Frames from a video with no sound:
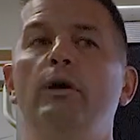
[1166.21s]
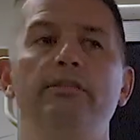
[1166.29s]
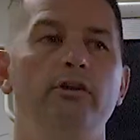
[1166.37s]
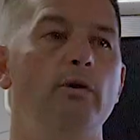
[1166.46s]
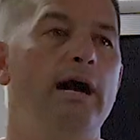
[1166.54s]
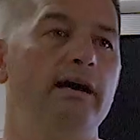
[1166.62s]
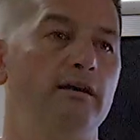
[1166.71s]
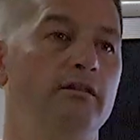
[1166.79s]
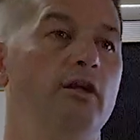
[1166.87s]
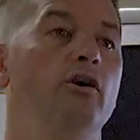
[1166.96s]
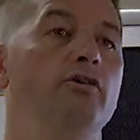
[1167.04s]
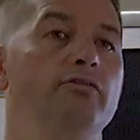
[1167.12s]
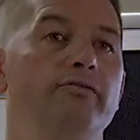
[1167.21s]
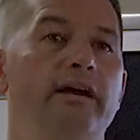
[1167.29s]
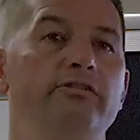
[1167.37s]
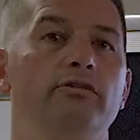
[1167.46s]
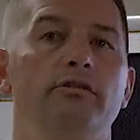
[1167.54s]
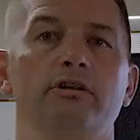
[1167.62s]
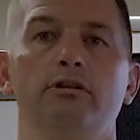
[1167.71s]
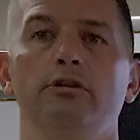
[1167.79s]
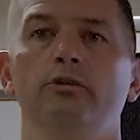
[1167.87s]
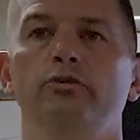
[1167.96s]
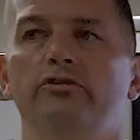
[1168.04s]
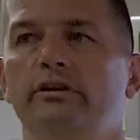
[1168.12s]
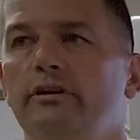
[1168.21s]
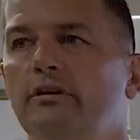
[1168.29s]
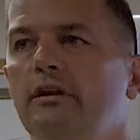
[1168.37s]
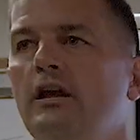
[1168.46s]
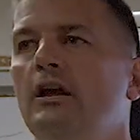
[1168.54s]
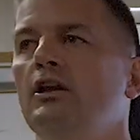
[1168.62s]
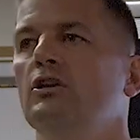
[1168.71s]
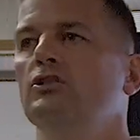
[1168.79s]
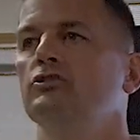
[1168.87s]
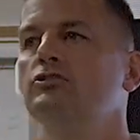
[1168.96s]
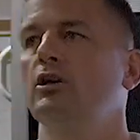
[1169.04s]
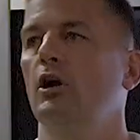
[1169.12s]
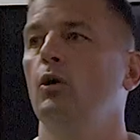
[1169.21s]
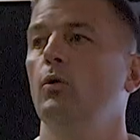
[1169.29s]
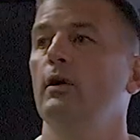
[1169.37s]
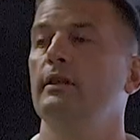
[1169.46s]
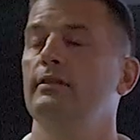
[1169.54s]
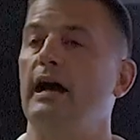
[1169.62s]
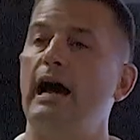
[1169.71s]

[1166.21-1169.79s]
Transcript: whether you had a large vessel occlusion. So the